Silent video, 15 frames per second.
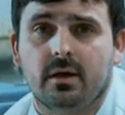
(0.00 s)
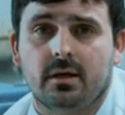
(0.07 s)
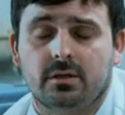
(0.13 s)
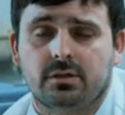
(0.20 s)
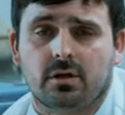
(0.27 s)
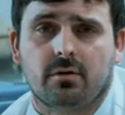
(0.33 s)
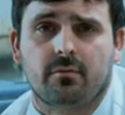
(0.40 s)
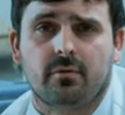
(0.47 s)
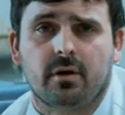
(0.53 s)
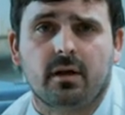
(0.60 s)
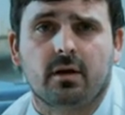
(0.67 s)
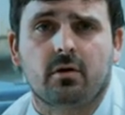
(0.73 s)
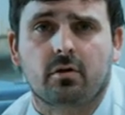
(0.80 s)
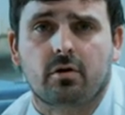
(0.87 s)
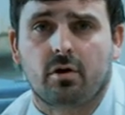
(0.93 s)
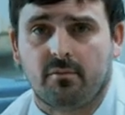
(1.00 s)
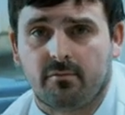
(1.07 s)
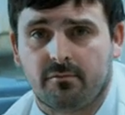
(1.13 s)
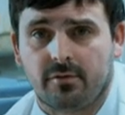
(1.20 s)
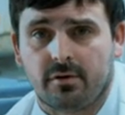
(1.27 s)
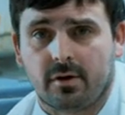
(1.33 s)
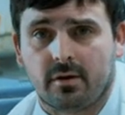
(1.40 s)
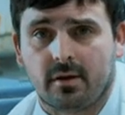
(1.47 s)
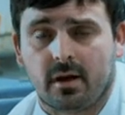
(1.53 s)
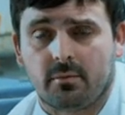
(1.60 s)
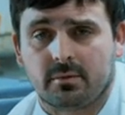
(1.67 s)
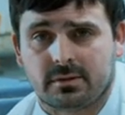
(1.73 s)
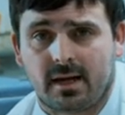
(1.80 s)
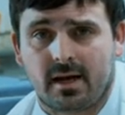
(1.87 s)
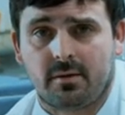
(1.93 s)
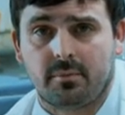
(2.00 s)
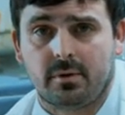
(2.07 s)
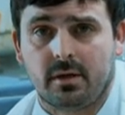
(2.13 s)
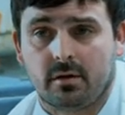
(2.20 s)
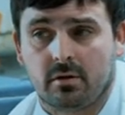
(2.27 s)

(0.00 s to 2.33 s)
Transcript: until I really got confident and I was happy